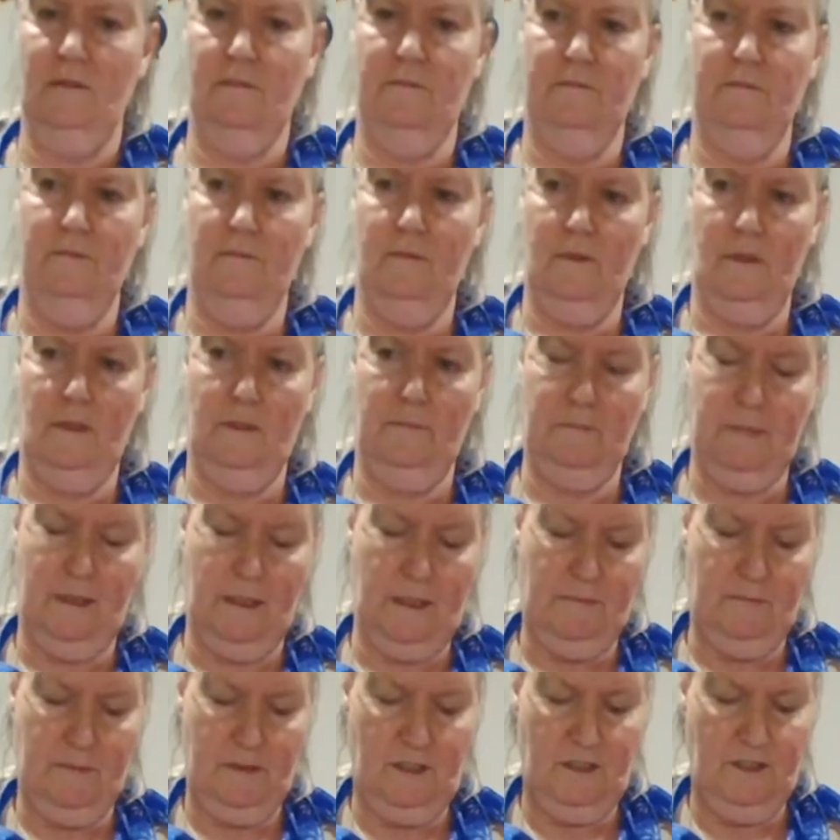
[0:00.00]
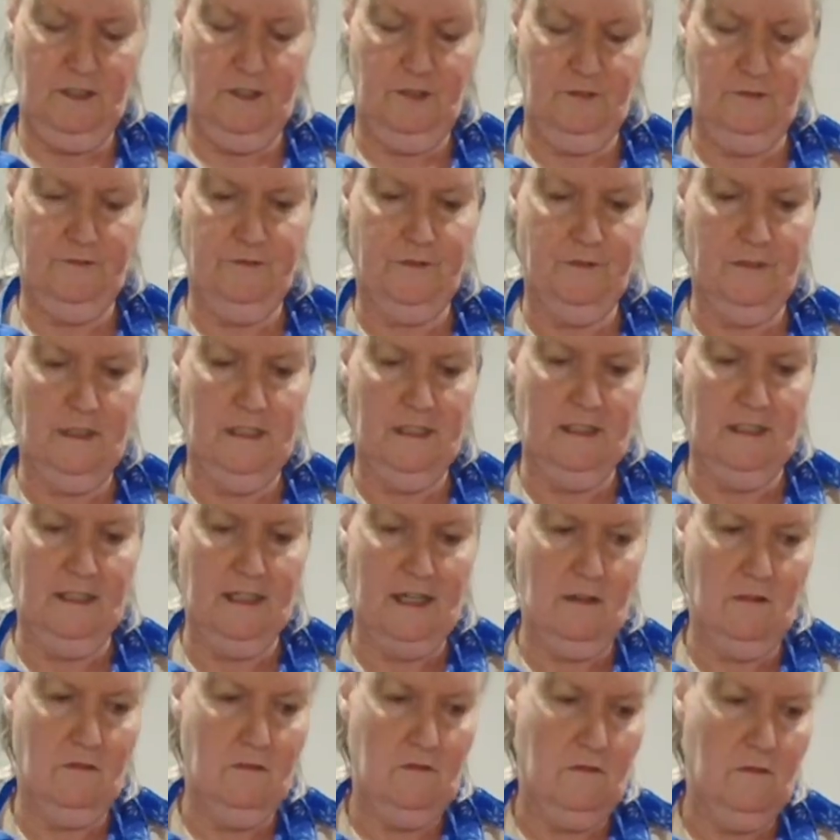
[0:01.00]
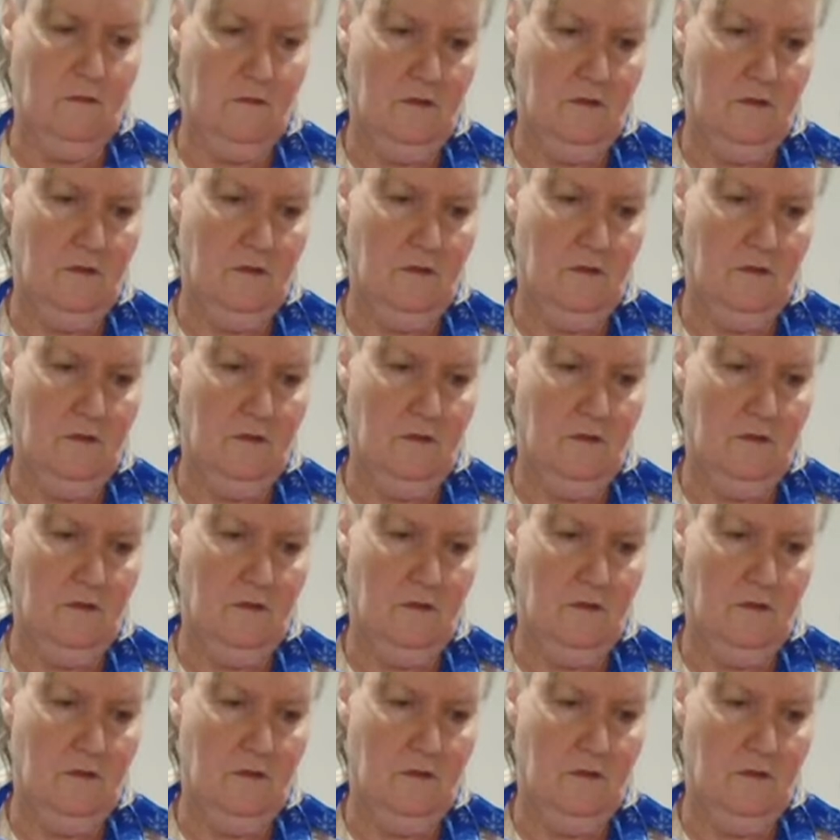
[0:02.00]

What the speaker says: a pipe cleaner for right now.